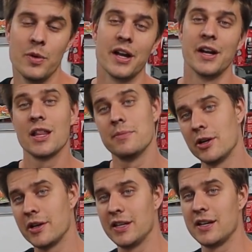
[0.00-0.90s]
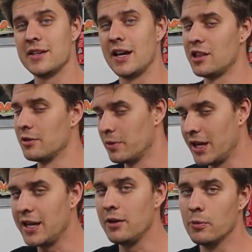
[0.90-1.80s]
We had another block in the container that
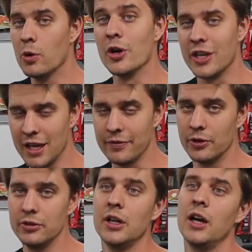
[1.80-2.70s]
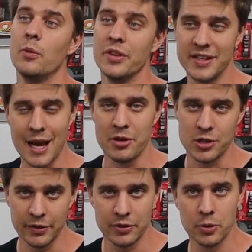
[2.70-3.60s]
we were given with a
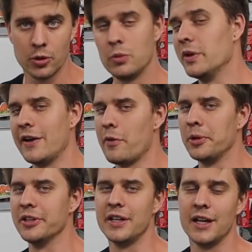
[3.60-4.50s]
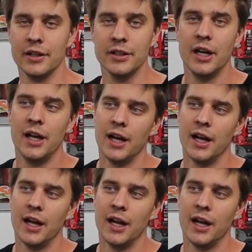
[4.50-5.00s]
damaged lifter bore. We never pulled it down.